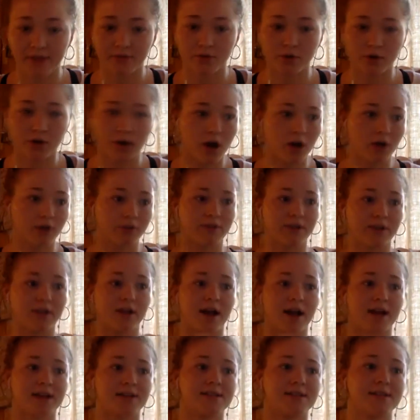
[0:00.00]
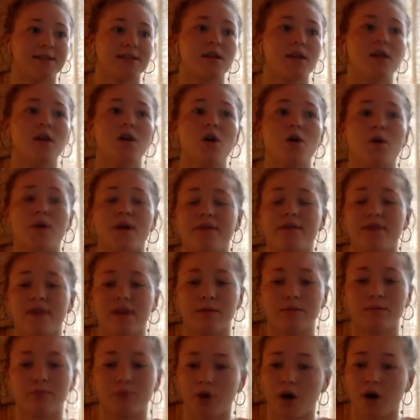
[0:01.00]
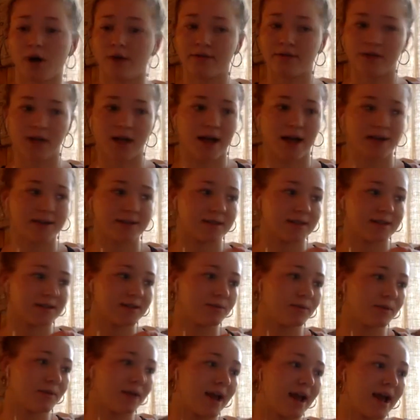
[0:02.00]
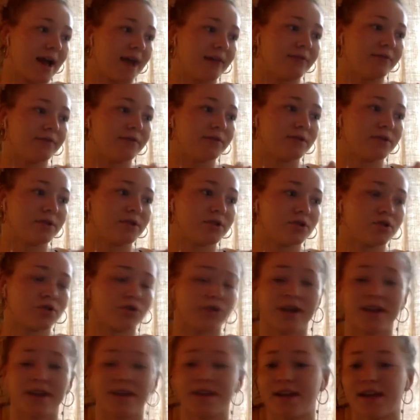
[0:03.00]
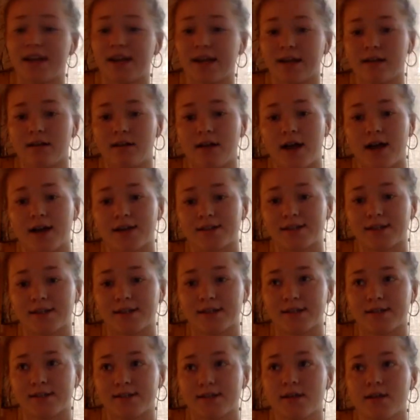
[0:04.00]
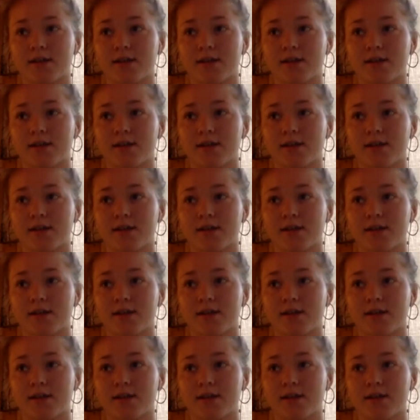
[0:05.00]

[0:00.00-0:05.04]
choreography classes. We have improv classes. We have strengthening classes